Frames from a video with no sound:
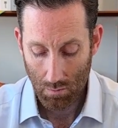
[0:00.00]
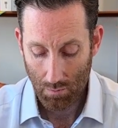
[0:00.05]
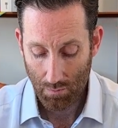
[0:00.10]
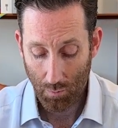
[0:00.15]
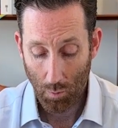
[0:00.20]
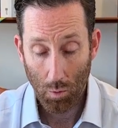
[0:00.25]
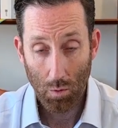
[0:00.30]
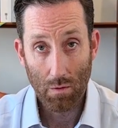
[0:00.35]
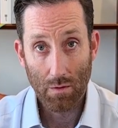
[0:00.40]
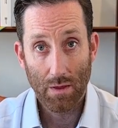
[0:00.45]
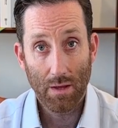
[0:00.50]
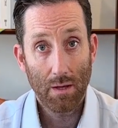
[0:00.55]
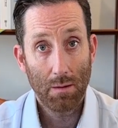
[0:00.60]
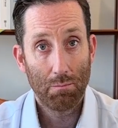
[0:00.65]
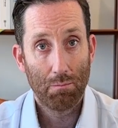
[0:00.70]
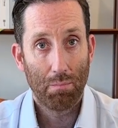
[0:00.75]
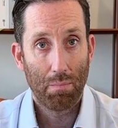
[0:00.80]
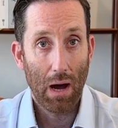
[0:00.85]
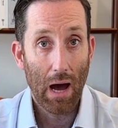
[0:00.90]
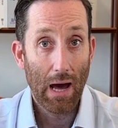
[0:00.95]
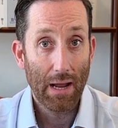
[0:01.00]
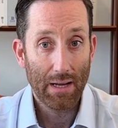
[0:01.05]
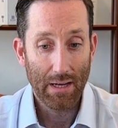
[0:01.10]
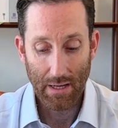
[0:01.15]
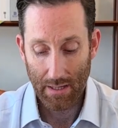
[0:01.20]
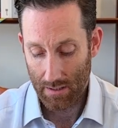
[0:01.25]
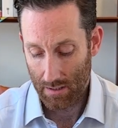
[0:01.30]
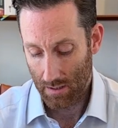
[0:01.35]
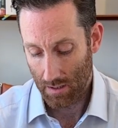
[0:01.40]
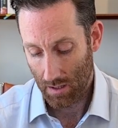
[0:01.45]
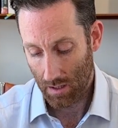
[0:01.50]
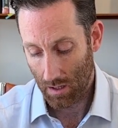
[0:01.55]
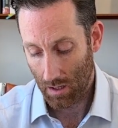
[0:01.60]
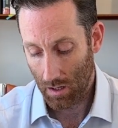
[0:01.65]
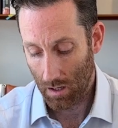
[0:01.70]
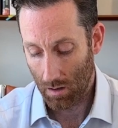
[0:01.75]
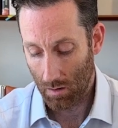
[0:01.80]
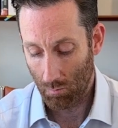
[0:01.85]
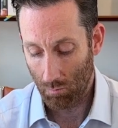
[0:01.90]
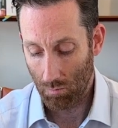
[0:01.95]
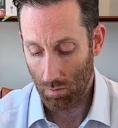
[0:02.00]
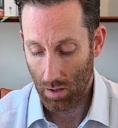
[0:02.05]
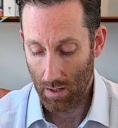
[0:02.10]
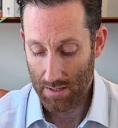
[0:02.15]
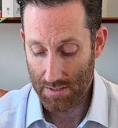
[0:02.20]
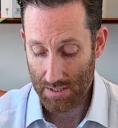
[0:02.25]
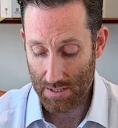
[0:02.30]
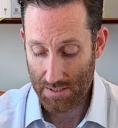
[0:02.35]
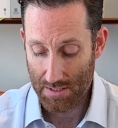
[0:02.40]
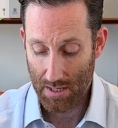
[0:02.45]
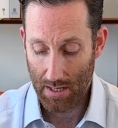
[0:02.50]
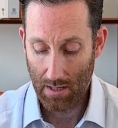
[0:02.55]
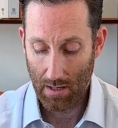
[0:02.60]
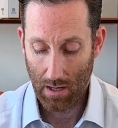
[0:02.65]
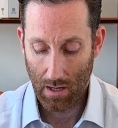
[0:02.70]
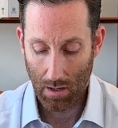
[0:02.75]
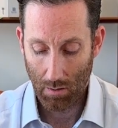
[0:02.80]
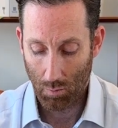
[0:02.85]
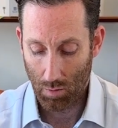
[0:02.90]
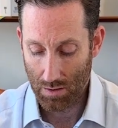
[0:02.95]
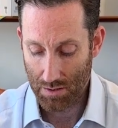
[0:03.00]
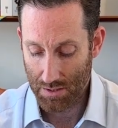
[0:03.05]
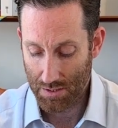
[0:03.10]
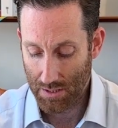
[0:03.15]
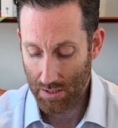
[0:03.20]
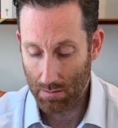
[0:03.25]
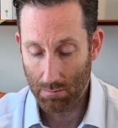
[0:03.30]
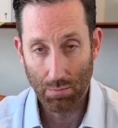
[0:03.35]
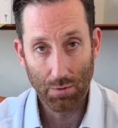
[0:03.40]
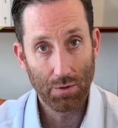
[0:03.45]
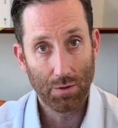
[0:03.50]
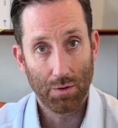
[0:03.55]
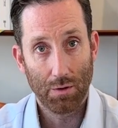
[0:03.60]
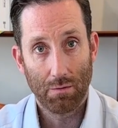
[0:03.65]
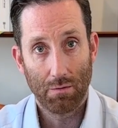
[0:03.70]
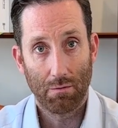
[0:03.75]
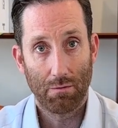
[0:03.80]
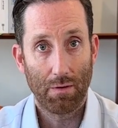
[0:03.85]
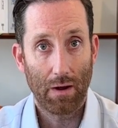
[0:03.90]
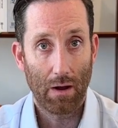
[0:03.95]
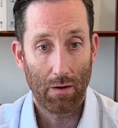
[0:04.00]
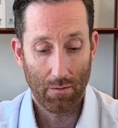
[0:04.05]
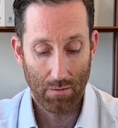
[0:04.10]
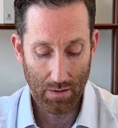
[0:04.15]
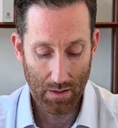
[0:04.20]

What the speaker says: For the body, as I said, I went to Team Blue Groove and found